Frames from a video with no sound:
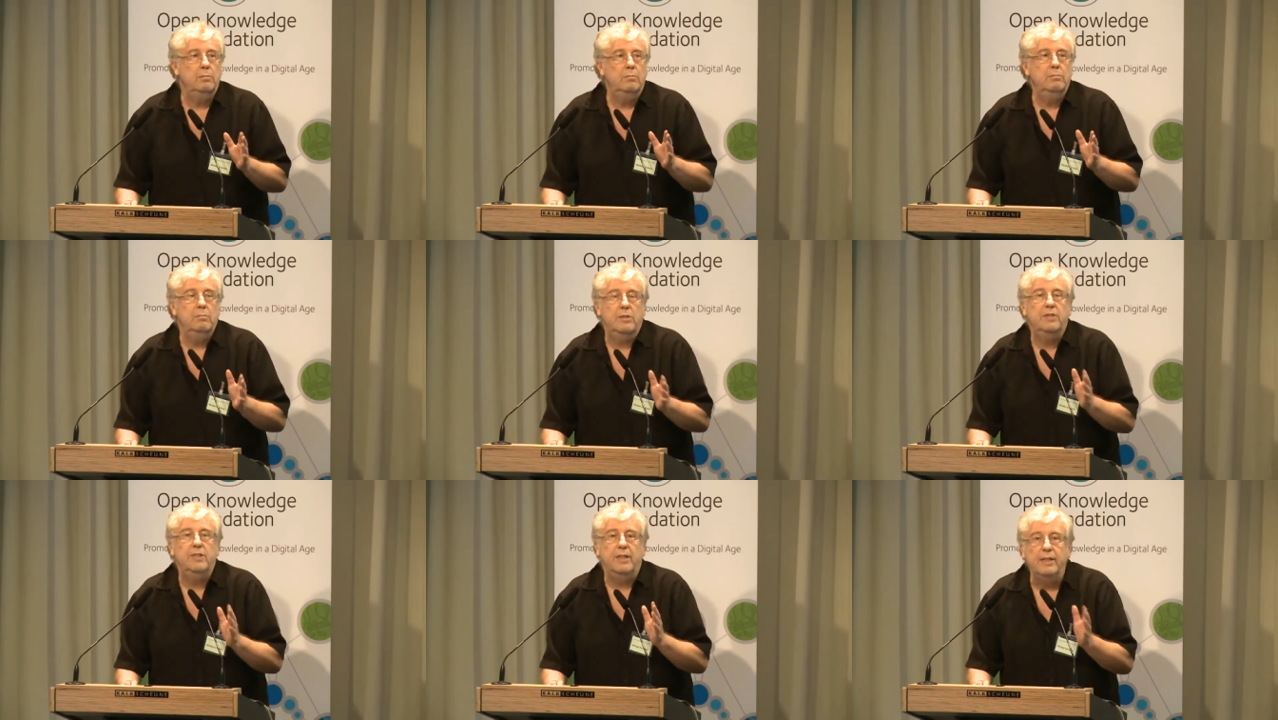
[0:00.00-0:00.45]

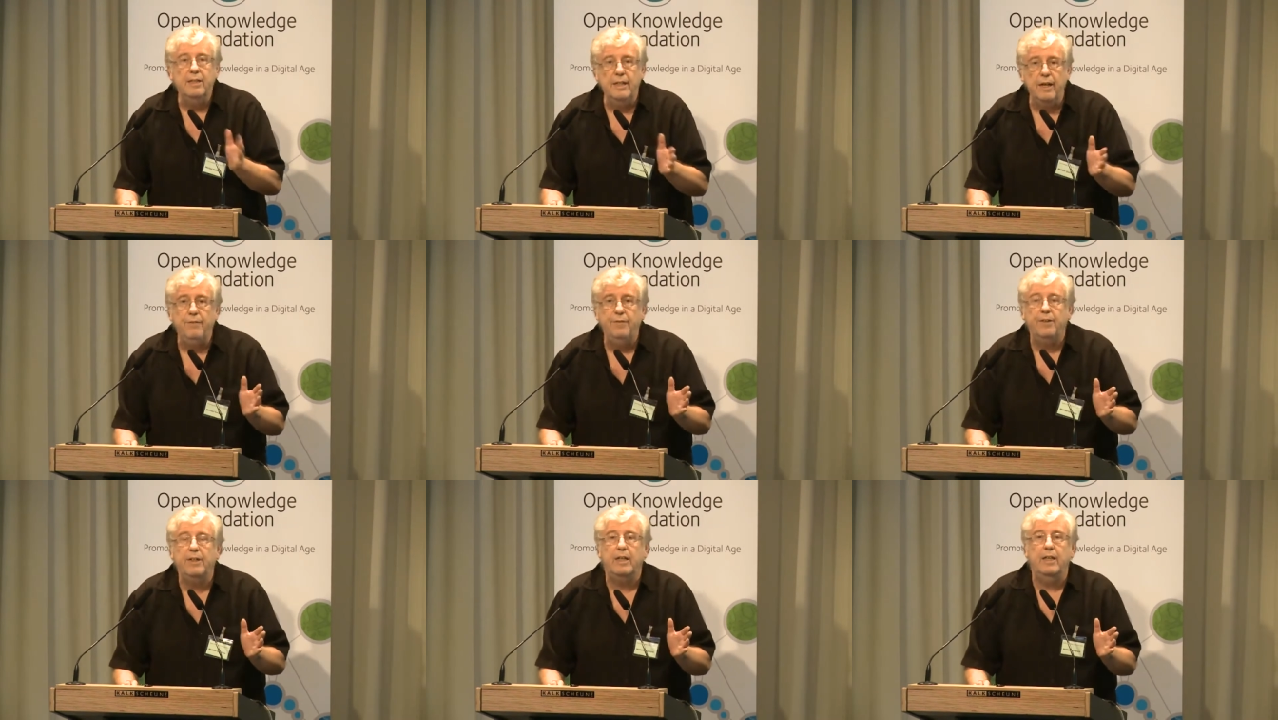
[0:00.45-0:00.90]

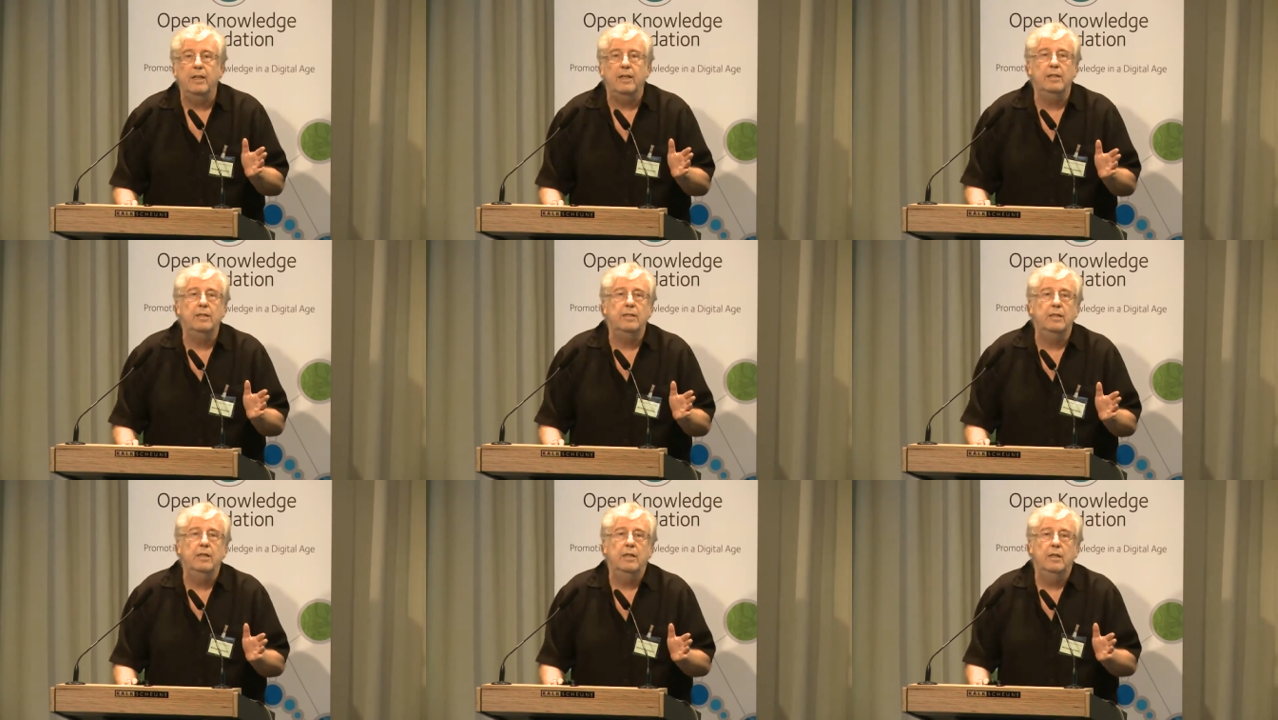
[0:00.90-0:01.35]

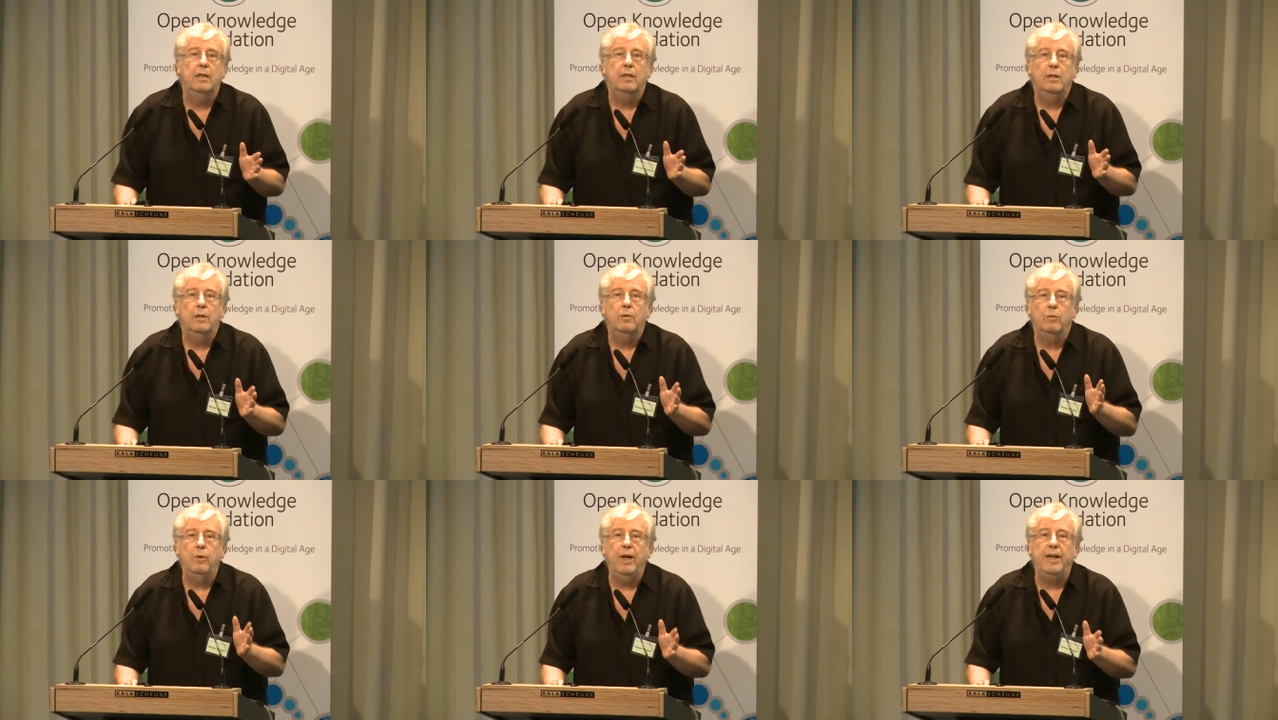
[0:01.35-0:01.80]
significant
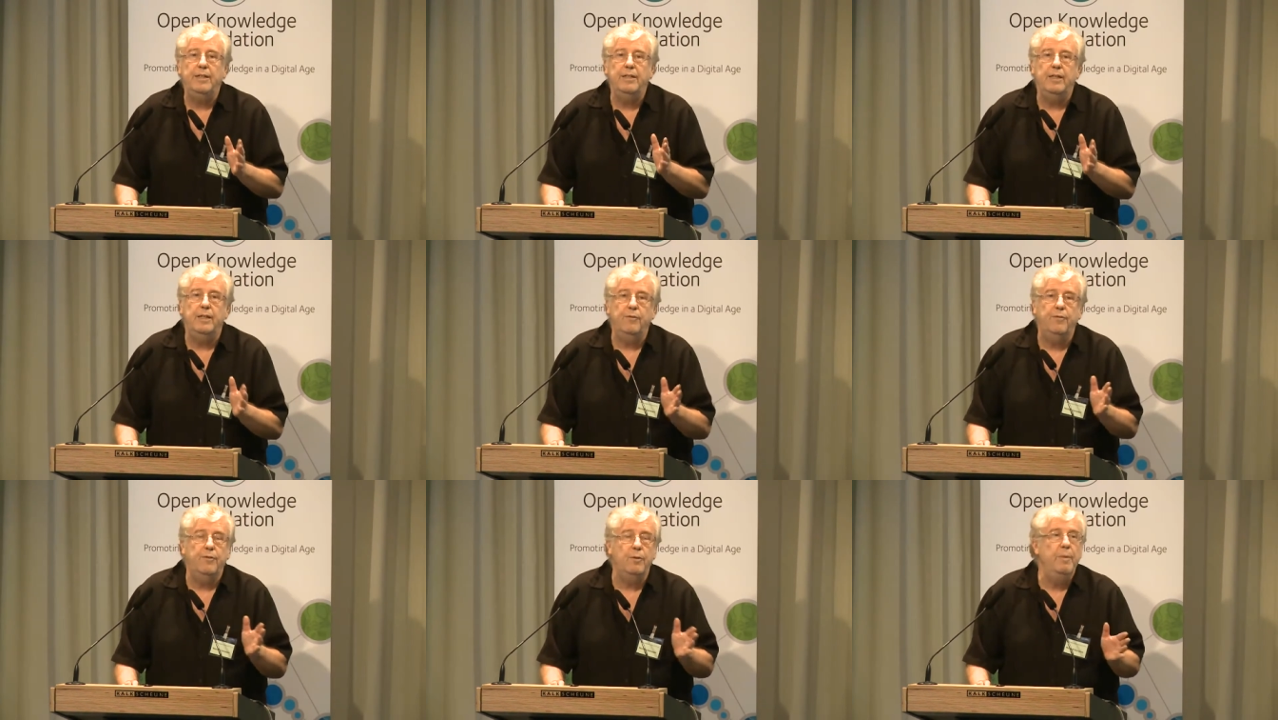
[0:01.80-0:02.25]
right to
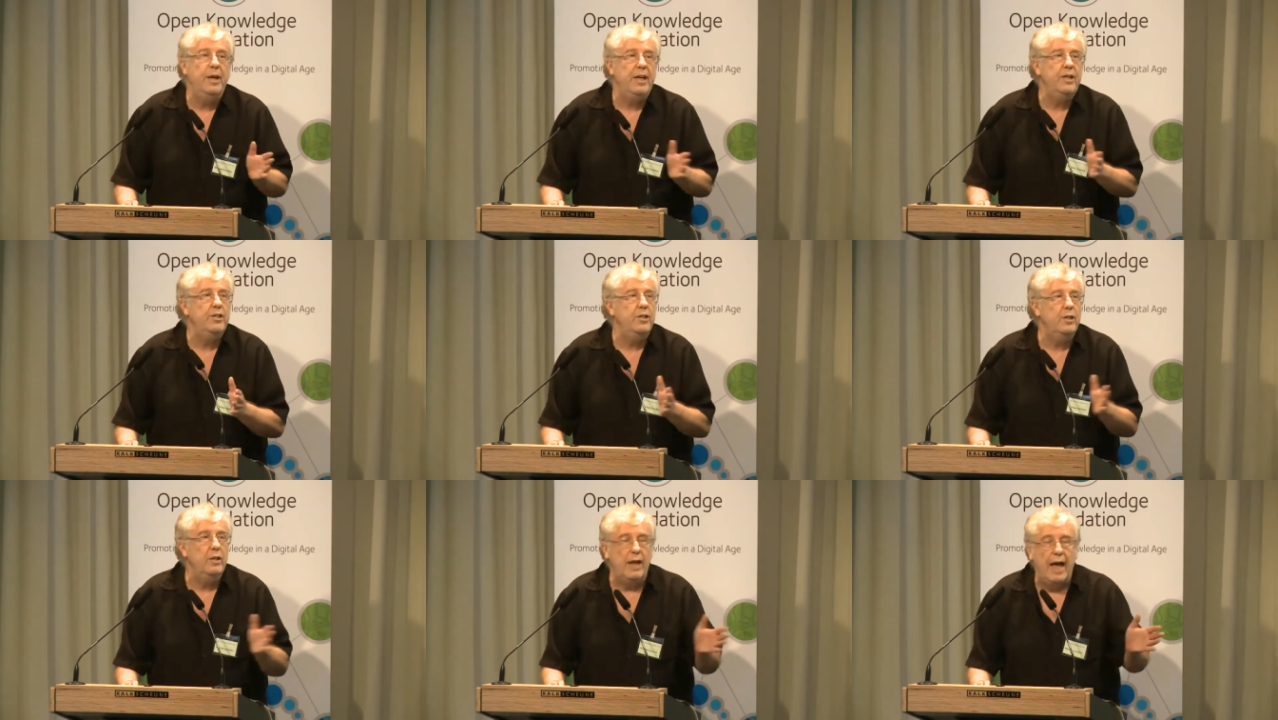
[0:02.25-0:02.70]

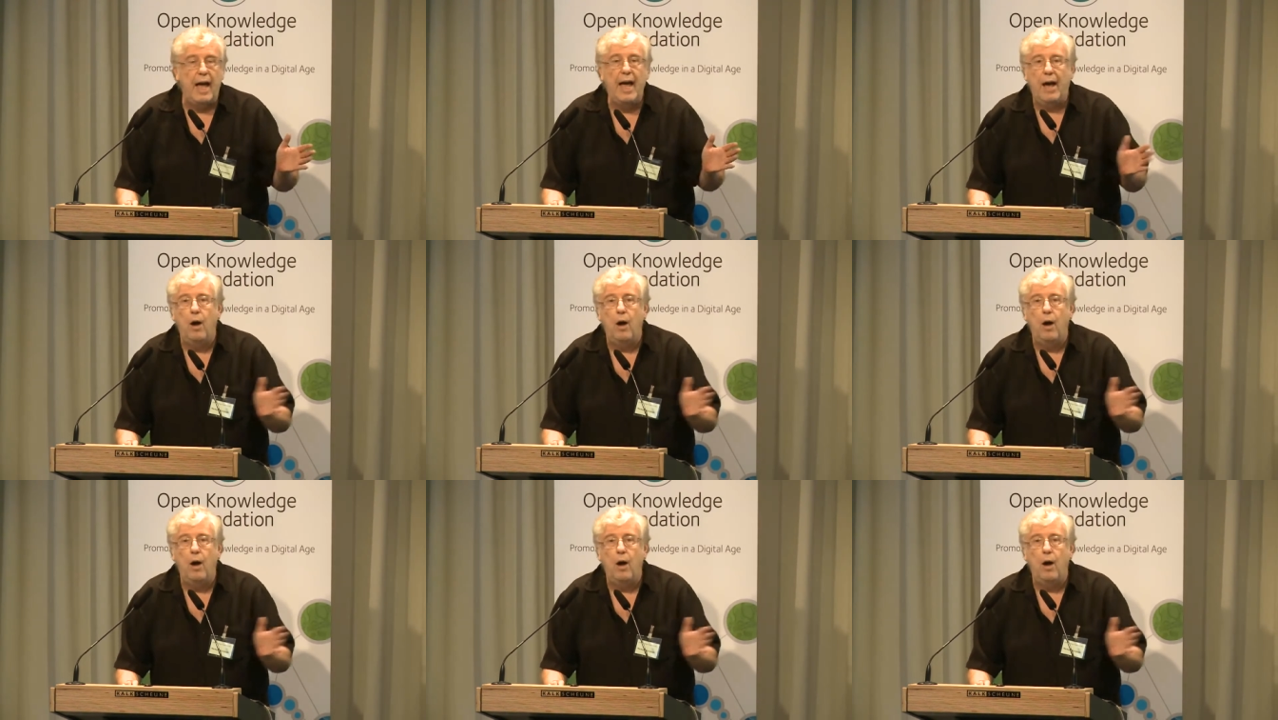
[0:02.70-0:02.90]
information,